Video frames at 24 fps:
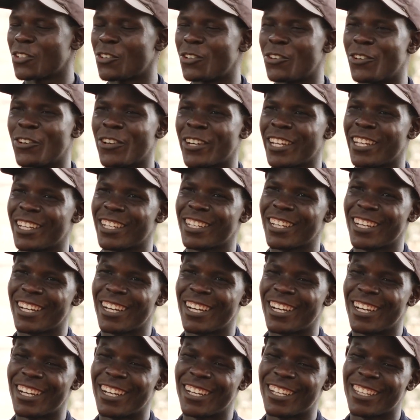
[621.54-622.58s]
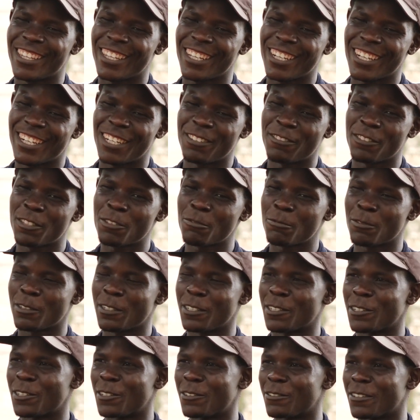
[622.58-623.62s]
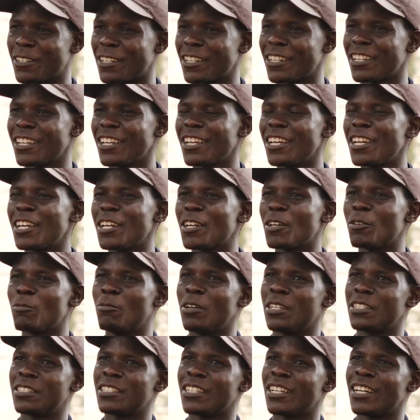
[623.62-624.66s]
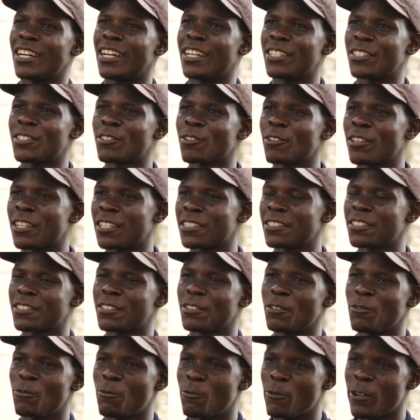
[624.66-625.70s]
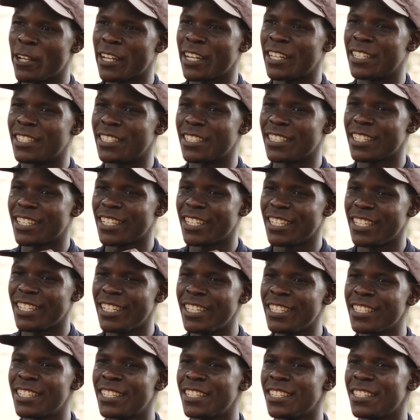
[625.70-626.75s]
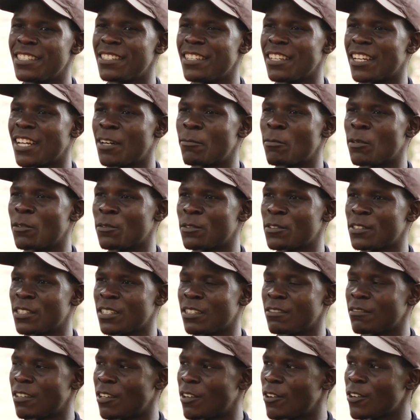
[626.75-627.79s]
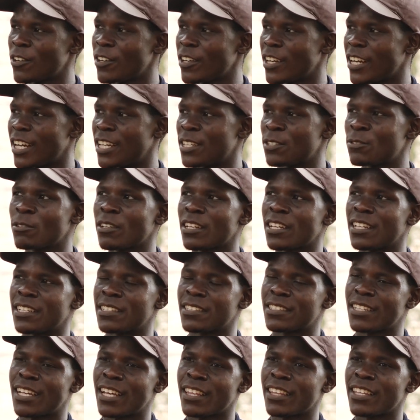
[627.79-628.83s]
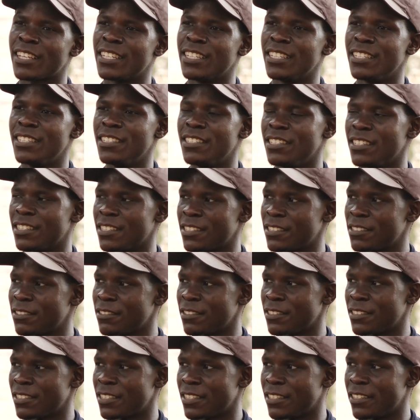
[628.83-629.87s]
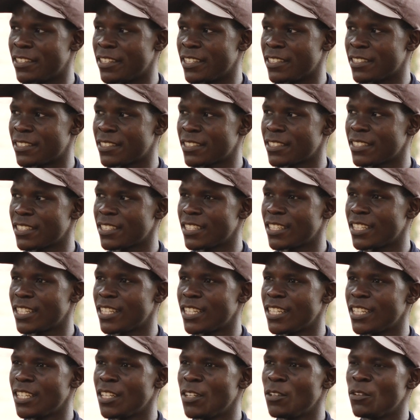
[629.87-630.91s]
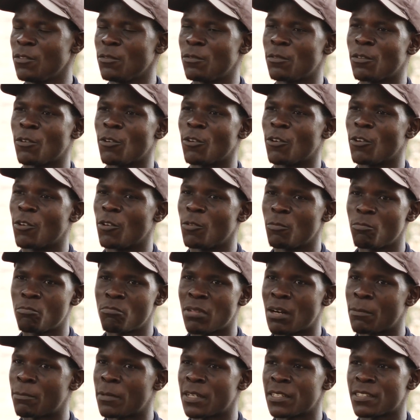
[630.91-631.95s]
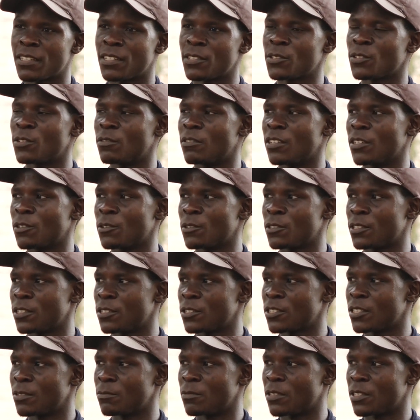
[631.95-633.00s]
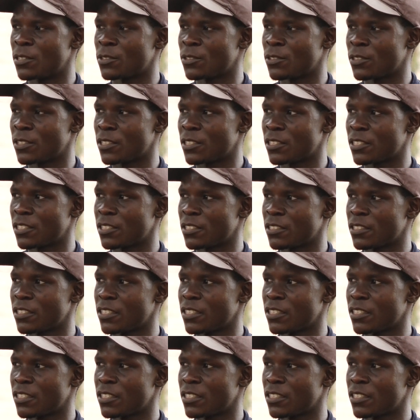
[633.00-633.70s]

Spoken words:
Oh, okay. I think I've spilled over. But so that we can increase the number of silver oak as well as other indigenous tree seedlings for purposes of ecosystem restoration.